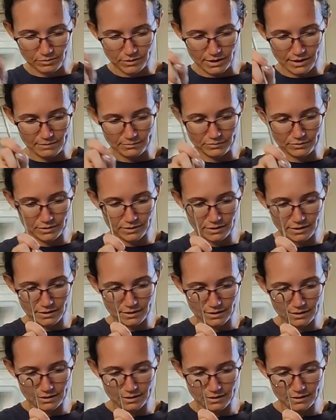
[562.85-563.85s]
proper
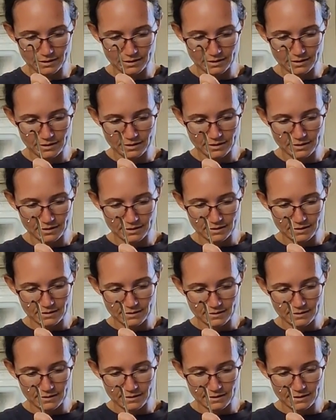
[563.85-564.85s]

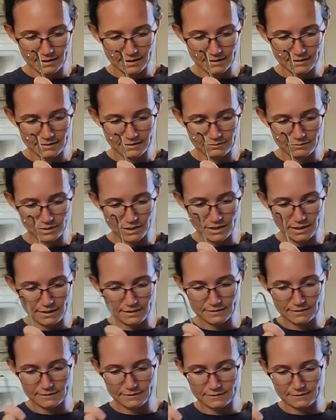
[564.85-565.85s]

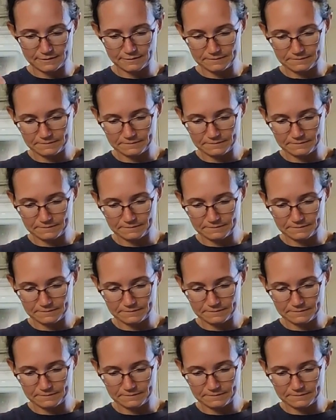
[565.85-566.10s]
headspace.